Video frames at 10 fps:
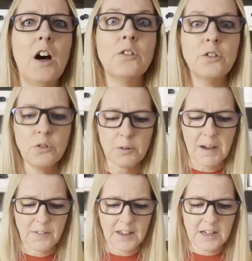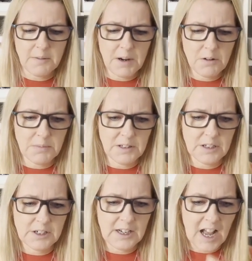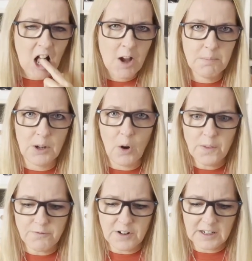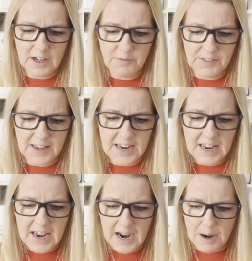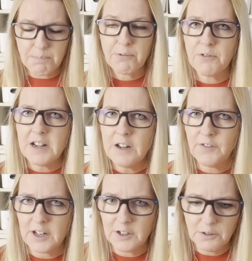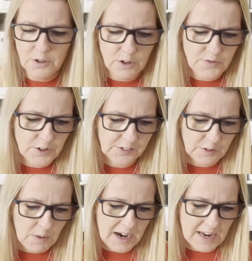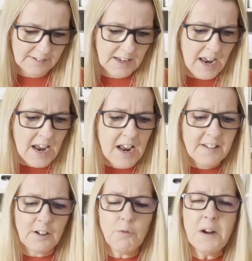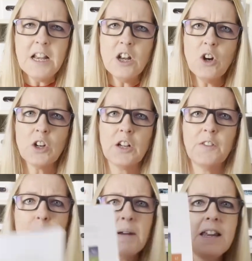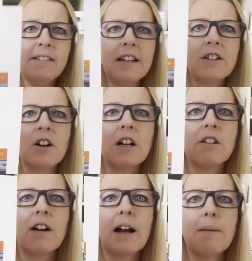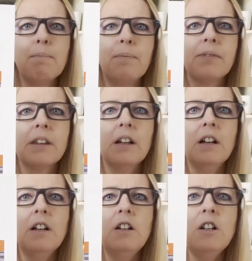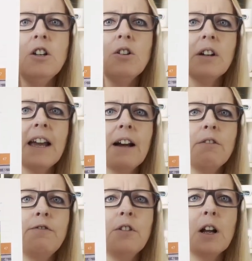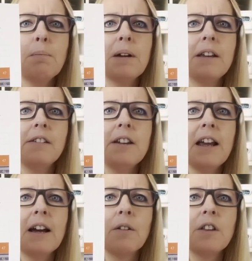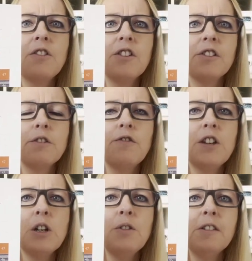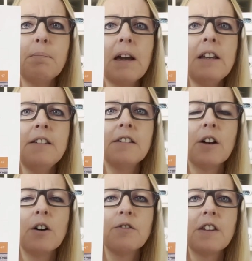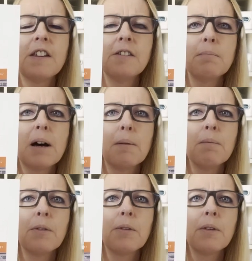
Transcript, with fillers: I'll talk about that in a moment. Uh, but on the front cover there, a preview of your squares. So if we look at the piecing diagram, look how full up it is now. There's just a few spaces after this month